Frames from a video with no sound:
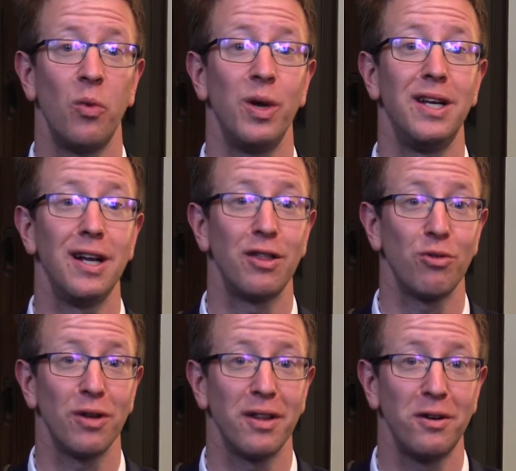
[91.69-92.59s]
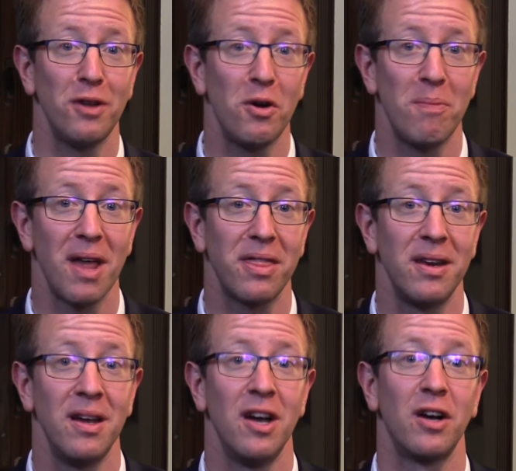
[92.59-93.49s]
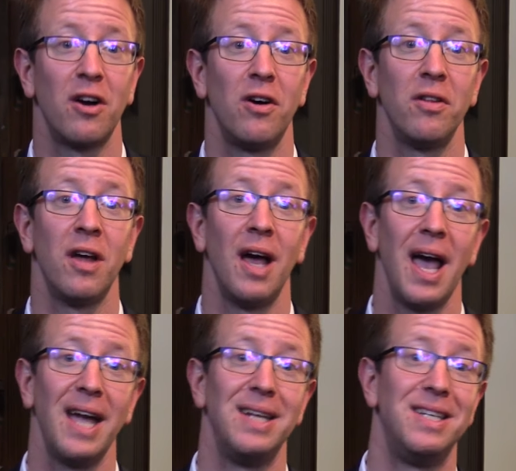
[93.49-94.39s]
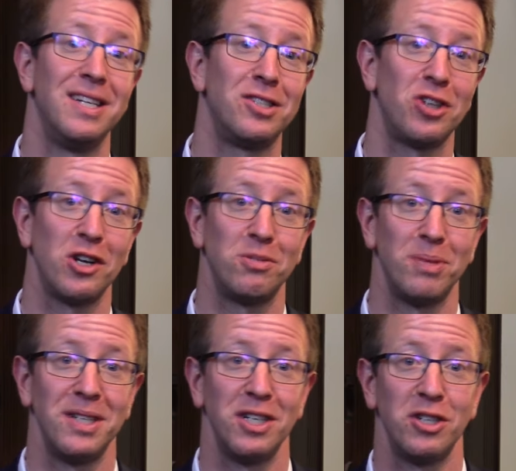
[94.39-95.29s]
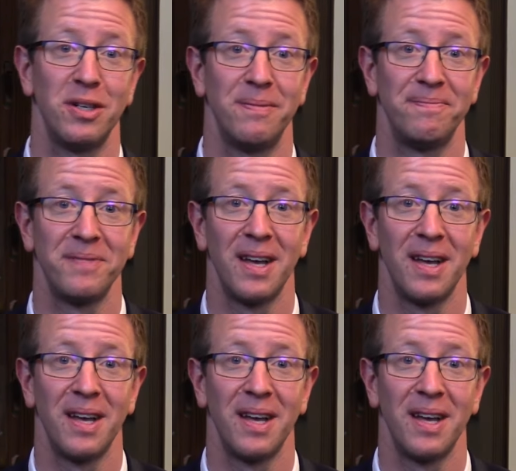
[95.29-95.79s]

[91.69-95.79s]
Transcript: We did it through a little-known method called a discharge petition.